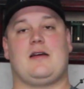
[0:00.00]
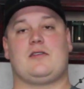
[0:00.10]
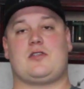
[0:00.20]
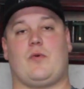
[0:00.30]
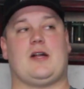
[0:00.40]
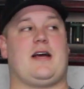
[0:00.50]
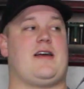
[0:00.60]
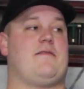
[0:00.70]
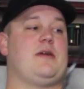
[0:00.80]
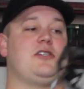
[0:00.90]
So what
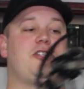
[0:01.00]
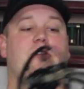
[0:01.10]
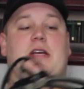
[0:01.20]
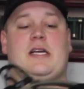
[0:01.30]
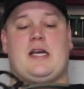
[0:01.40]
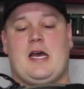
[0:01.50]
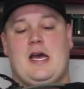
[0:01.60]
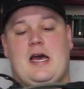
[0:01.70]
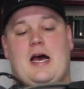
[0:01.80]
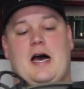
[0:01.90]
I have been shooting,
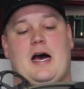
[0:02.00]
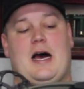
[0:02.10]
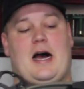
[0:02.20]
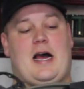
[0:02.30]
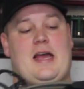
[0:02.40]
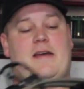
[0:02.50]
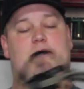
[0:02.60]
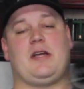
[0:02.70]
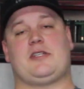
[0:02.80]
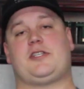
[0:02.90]
I
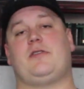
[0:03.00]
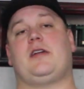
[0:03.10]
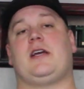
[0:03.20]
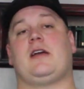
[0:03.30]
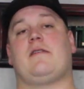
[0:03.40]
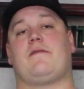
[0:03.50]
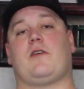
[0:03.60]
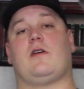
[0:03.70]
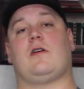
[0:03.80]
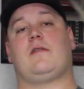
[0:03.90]
have been shooting
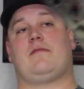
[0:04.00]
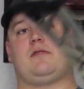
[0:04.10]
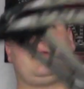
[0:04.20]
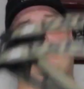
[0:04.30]
for a